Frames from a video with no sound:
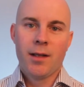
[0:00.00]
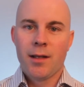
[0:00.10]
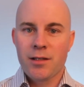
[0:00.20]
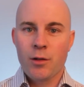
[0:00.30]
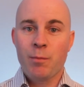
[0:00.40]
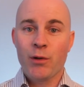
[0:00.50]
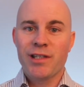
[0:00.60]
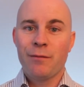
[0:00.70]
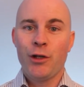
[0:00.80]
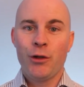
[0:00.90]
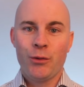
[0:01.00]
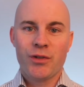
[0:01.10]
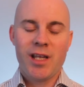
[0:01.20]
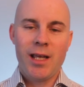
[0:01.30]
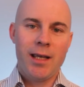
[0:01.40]
So it's positive
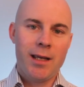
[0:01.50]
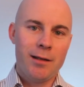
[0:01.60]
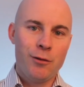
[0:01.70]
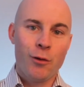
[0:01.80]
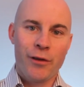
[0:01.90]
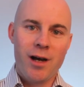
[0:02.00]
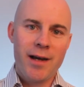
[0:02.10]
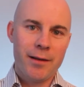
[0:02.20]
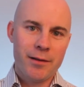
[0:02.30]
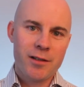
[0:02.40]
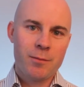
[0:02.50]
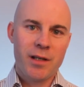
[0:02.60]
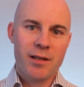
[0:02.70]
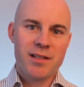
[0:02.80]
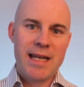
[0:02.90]
news in Northern Ireland,
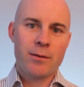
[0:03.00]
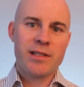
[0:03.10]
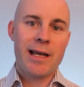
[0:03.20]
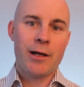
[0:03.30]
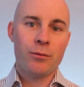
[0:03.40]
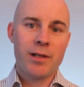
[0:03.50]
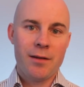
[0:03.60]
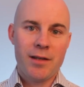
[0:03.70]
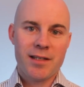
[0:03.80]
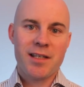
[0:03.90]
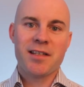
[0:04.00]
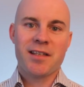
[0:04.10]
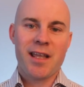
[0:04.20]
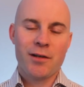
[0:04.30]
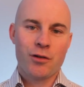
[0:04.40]
because Downtown and their sister
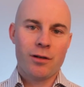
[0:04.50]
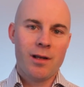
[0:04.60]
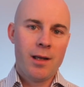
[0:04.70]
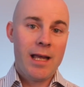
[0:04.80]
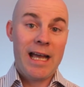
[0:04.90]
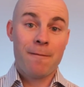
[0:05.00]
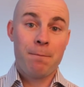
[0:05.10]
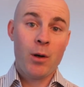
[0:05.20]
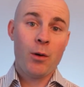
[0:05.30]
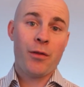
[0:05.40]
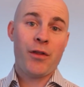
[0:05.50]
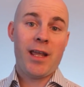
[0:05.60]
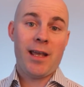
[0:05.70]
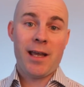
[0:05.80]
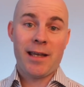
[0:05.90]
station have both
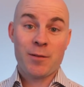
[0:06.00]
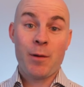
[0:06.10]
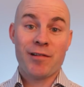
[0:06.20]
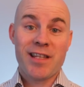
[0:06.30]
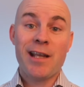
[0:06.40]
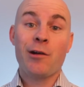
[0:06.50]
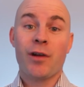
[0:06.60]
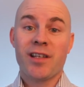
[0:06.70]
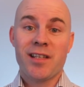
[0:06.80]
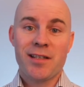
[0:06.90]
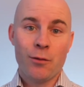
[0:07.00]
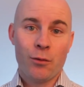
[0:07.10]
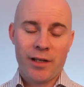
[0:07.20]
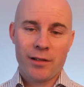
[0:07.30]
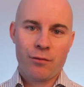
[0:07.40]
experienced increases in
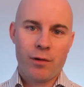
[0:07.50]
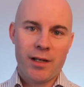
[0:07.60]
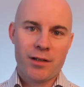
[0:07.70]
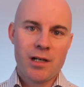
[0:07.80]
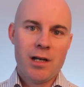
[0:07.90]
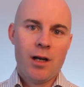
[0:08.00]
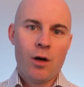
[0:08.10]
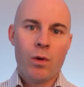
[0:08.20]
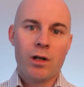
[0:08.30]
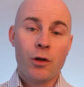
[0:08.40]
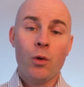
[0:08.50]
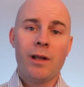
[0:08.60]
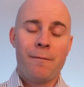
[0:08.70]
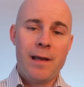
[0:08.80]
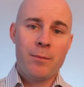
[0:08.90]
audience reach, while Cool
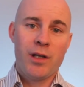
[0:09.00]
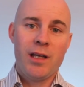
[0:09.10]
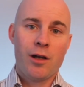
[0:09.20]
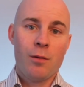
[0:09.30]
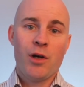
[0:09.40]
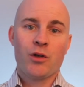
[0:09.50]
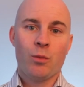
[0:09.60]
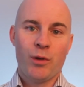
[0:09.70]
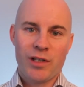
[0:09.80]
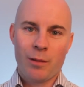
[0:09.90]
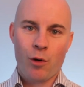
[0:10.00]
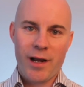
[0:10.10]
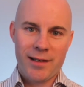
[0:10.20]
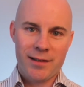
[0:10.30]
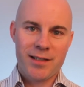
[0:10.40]
FM, the commercial music
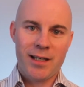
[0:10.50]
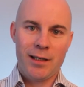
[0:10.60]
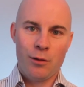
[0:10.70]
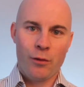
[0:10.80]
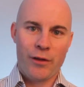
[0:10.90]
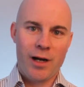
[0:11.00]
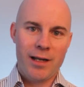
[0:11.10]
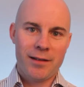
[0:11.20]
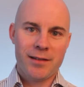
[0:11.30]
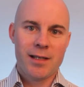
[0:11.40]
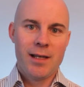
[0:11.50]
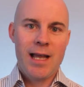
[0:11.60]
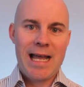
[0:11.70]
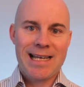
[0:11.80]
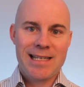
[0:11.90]
brand in Northern Ireland,
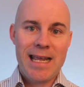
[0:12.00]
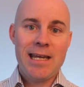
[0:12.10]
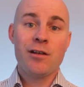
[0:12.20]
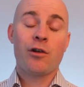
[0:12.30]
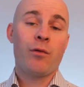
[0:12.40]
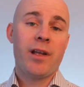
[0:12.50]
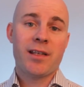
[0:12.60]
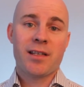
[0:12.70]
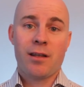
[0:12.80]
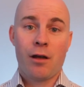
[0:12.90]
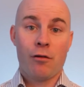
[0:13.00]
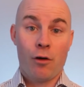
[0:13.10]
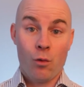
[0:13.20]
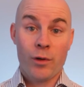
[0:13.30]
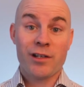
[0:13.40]
has increased
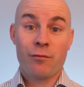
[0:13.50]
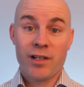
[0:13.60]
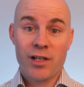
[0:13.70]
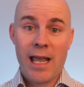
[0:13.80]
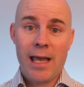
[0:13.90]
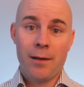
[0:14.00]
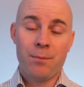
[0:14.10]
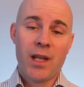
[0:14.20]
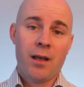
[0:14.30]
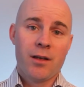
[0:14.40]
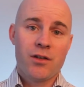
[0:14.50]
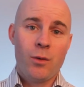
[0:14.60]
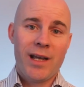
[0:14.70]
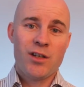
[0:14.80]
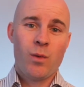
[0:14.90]
audience reach again to
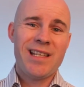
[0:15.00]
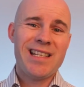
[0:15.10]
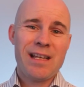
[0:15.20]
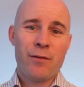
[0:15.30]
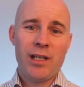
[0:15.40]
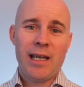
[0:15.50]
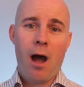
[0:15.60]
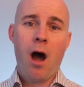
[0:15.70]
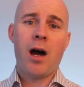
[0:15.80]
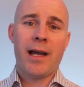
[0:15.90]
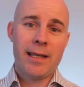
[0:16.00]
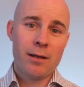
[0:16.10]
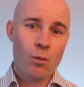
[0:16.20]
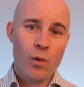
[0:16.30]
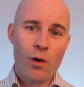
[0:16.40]
a 27-year high,
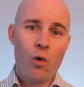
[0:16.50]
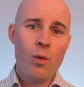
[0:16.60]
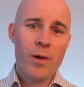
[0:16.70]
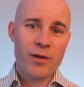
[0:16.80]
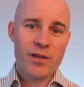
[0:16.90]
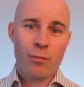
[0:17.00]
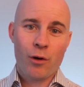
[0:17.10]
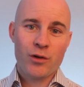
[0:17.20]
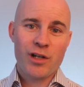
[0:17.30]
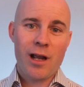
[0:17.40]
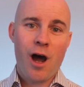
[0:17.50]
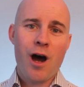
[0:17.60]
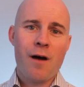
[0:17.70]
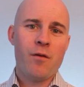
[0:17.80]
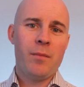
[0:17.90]
with almost approaching
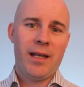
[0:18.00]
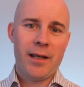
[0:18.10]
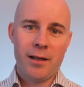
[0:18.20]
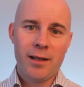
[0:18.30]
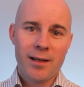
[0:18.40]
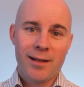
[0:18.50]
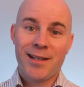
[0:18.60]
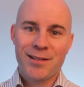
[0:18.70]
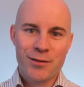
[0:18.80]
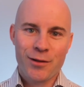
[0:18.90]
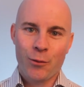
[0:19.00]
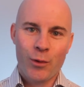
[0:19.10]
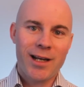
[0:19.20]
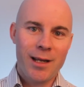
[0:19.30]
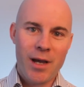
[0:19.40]
500,000 listeners on a
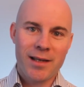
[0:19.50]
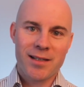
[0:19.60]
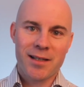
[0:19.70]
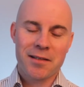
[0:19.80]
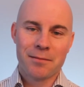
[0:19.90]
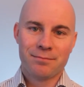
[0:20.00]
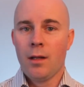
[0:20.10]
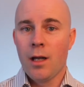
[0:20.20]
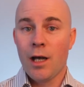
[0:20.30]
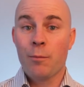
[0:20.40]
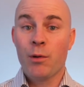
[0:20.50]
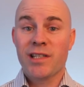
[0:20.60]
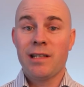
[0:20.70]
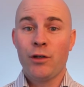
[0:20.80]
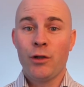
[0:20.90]
weekly basis. Other
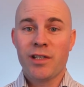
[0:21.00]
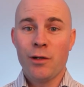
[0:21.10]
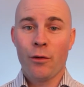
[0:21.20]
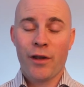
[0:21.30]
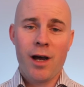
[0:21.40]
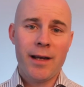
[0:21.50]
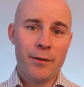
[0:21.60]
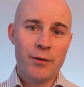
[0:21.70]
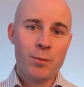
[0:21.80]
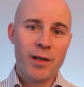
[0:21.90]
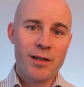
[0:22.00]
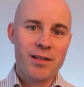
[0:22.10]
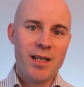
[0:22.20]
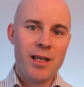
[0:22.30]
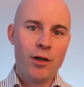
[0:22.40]
positive news in Northern Ireland, because
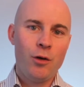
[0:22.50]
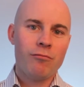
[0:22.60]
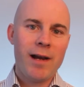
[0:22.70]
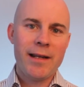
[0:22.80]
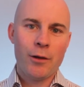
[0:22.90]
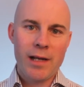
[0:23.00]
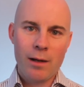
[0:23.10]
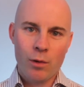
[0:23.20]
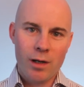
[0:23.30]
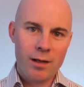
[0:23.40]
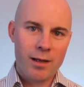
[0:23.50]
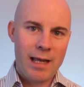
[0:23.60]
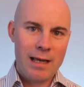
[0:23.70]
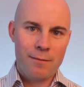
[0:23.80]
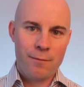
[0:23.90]
the Q Radio network
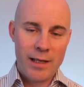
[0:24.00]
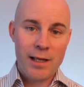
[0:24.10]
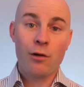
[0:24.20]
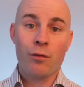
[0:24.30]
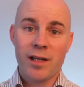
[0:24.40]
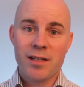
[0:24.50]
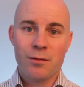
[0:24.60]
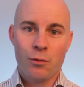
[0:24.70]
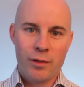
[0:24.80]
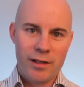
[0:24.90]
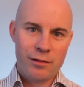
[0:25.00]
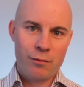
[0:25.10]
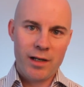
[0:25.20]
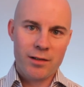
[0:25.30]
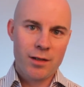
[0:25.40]
have increased audience
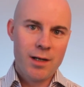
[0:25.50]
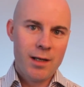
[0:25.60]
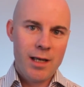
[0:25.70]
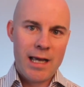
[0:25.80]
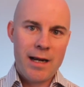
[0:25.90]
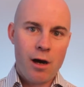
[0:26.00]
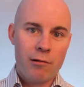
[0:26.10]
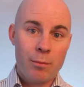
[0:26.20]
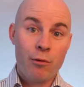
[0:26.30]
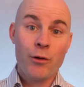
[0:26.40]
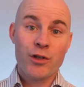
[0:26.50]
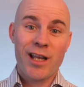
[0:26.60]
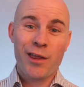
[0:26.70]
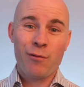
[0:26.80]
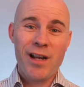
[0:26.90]
reach and are approaching
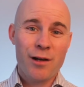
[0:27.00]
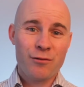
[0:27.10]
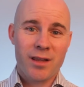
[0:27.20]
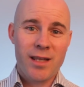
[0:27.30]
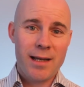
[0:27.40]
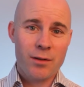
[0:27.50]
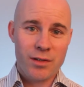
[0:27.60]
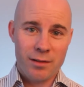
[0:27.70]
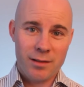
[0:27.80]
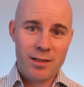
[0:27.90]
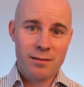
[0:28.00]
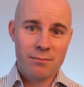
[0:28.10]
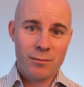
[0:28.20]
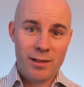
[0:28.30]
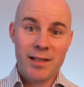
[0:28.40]
300,000
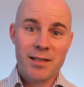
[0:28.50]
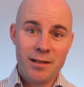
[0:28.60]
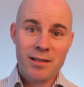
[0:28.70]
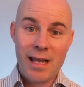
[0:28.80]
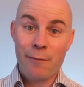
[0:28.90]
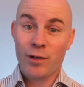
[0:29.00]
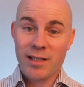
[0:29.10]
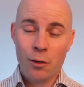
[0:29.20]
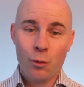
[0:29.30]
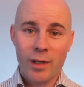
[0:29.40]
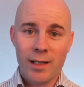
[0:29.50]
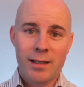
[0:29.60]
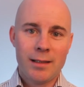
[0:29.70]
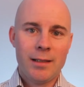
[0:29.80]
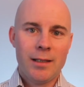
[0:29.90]
listeners every single
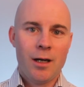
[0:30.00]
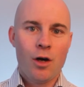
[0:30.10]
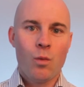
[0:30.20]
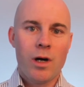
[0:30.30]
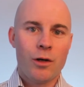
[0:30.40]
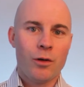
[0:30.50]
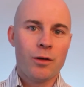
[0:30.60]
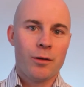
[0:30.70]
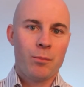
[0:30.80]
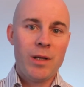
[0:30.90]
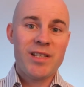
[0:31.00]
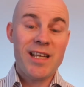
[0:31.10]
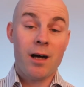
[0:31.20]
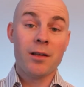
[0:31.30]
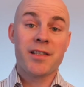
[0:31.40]
week, while BBC
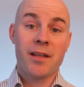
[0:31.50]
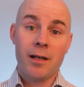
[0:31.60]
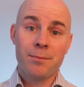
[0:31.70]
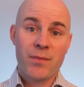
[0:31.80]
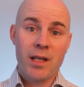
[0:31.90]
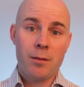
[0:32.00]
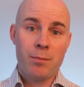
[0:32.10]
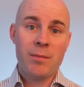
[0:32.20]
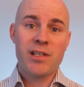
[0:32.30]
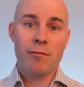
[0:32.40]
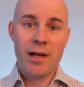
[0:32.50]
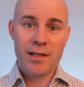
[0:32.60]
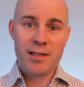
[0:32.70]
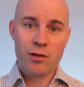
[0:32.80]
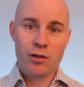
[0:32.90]
Ulster, the BBC radio
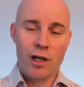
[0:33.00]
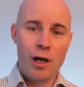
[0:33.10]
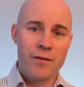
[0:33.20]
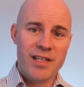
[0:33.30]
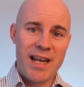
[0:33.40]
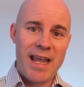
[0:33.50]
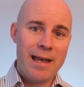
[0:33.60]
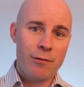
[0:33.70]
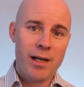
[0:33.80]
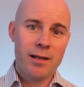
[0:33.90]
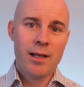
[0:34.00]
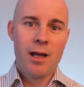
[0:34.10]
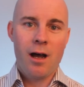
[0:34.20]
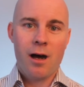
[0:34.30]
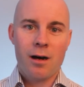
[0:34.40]
station that covers that area,
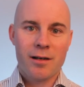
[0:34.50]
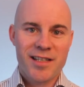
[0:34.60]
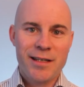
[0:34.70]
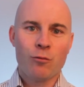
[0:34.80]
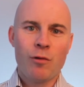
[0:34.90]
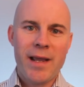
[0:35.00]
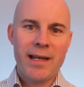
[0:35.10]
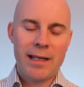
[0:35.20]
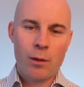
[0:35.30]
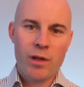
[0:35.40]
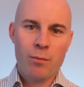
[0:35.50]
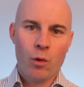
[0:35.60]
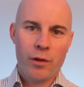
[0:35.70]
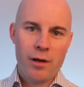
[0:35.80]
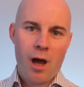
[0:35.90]
are still remaining with more than